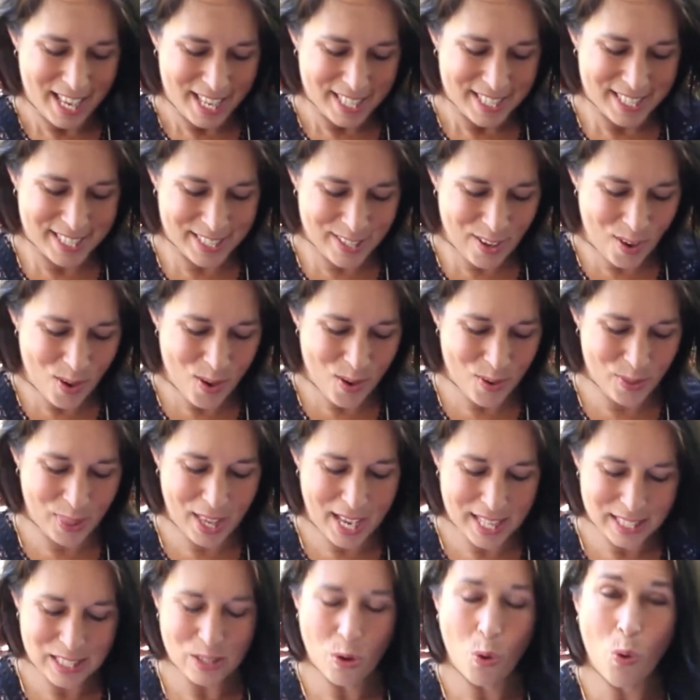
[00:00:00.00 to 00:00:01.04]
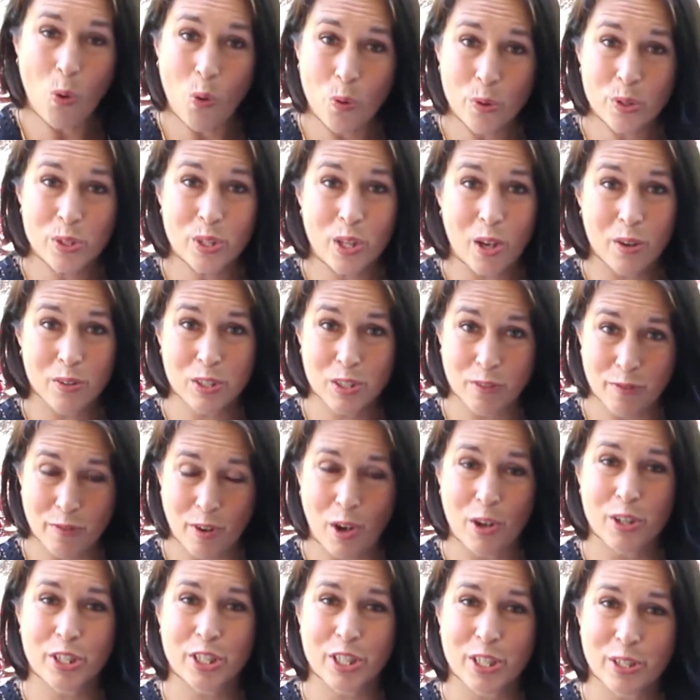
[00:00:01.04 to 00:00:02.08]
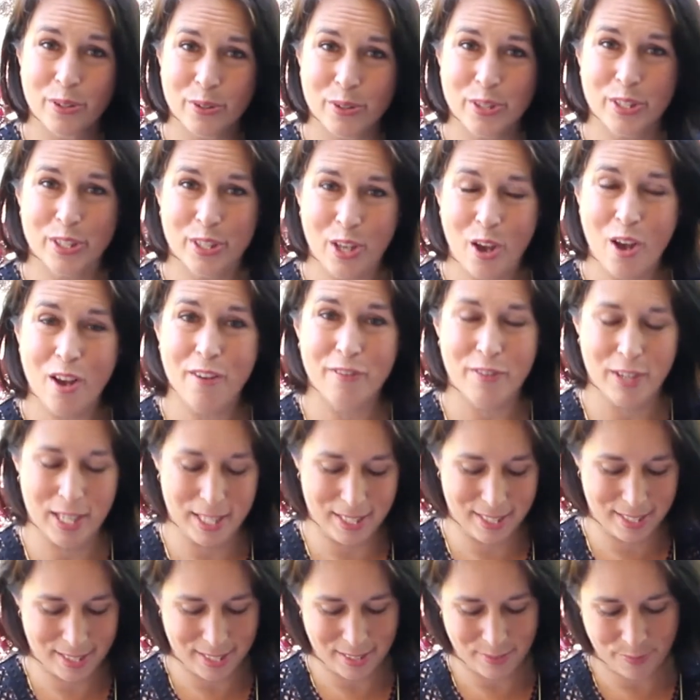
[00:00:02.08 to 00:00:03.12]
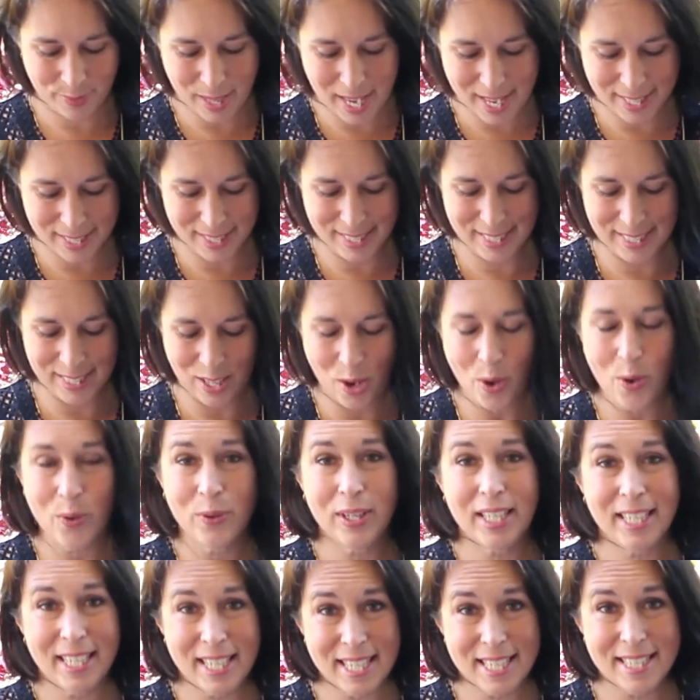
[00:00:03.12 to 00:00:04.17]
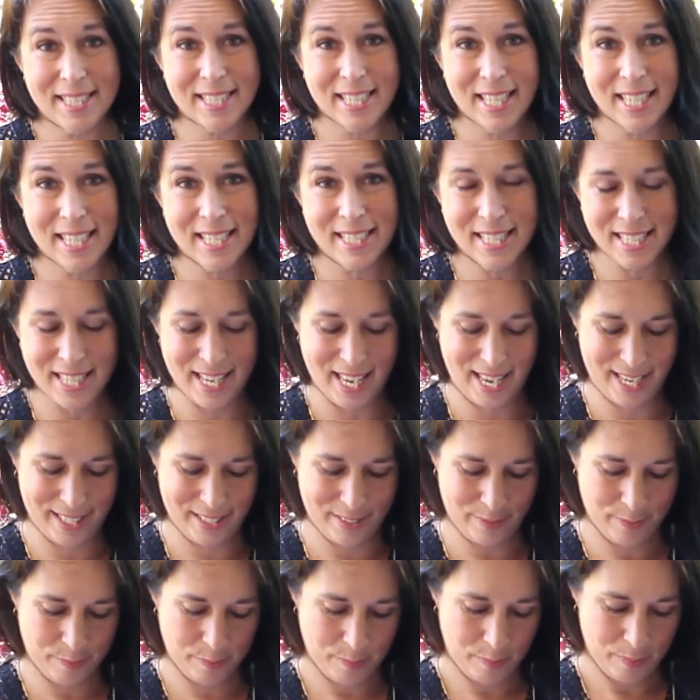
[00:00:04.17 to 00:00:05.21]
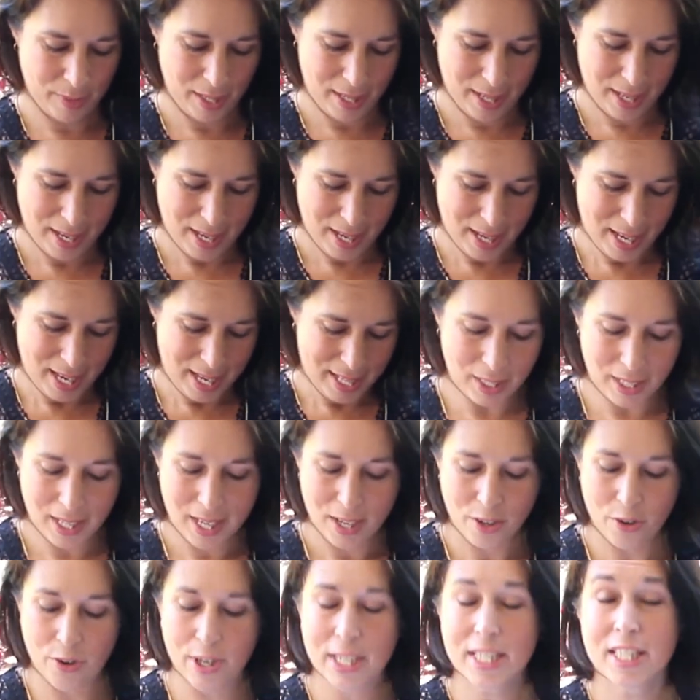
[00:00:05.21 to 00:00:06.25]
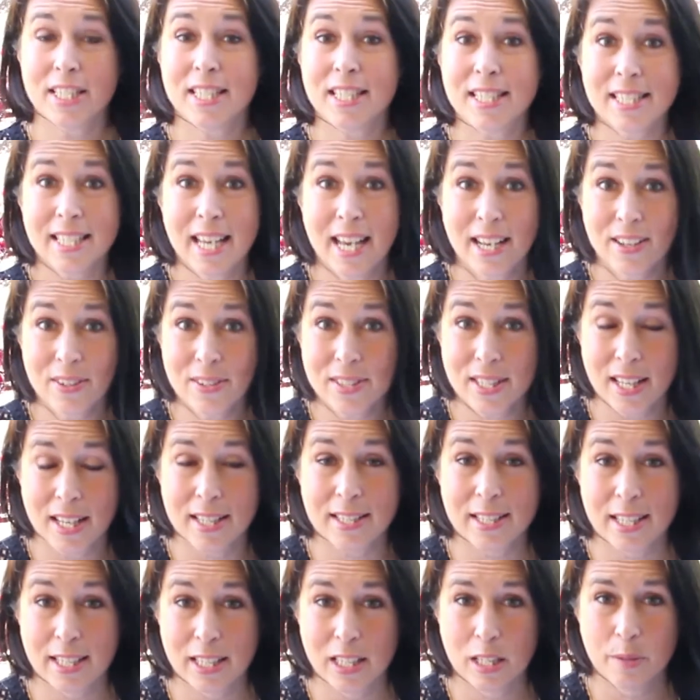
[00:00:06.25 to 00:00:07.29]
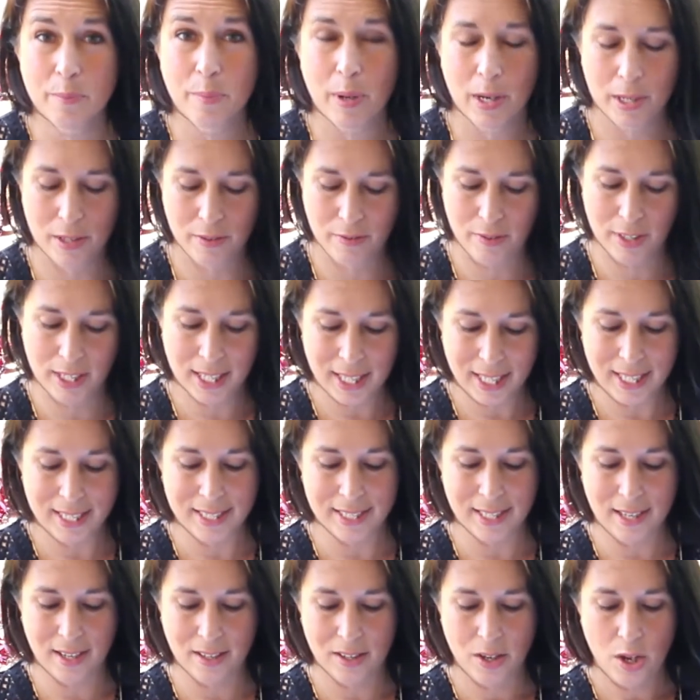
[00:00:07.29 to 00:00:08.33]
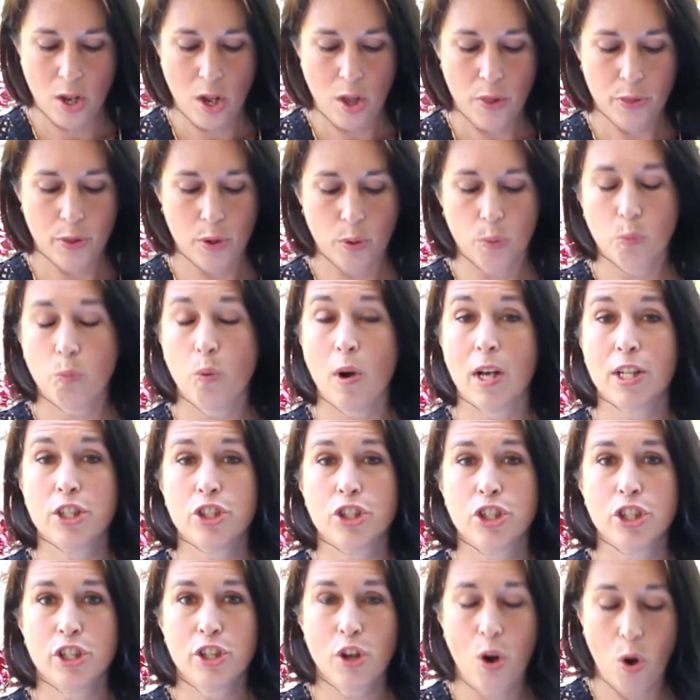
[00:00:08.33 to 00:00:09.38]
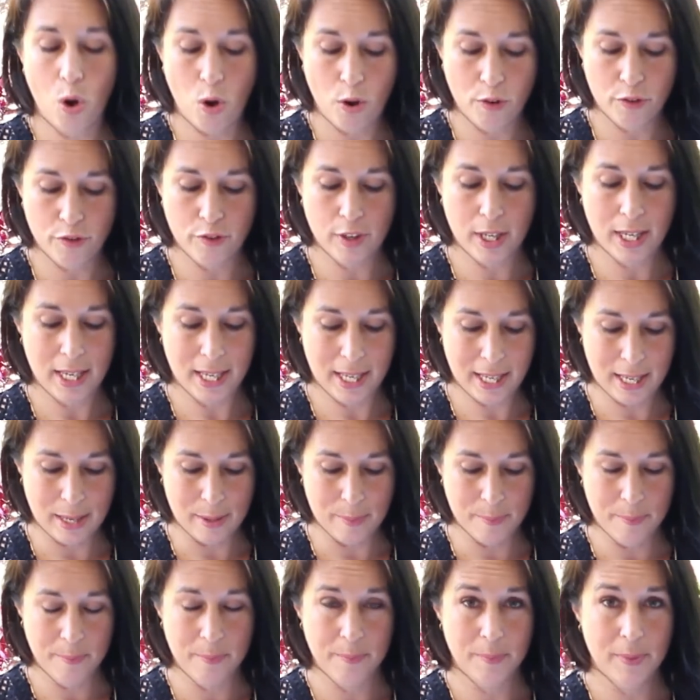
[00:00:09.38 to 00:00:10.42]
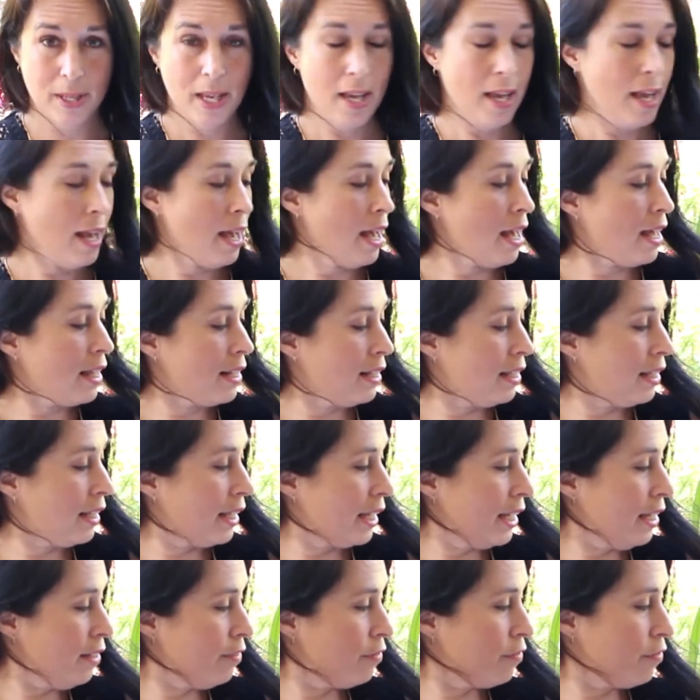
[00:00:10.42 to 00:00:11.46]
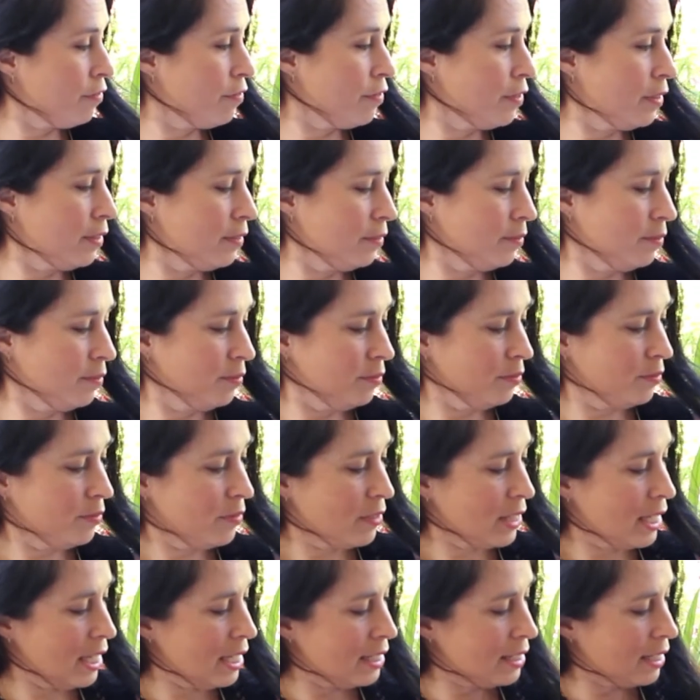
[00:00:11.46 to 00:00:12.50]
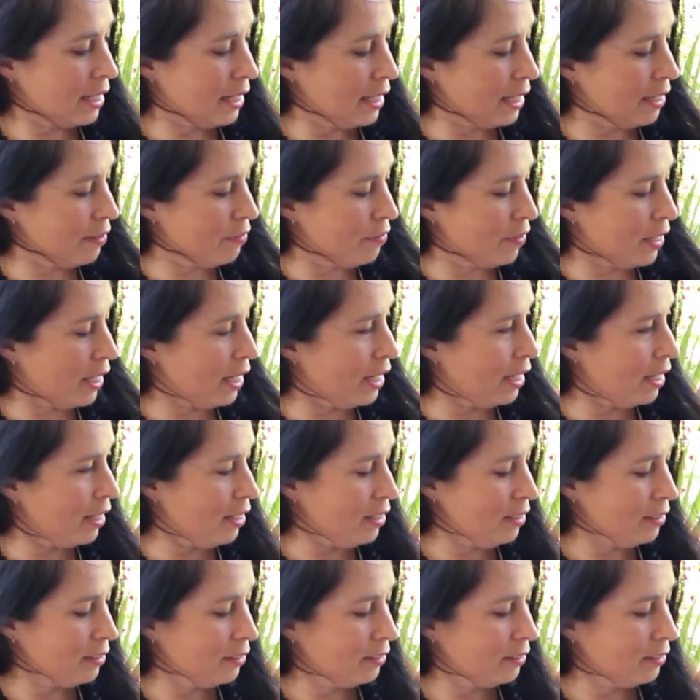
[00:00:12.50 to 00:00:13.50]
So that's also devotional service. That's so easy, isn't it? Krishna tells us in the Bhagavad Gita that one should offer him a leaf. Here's a leaf here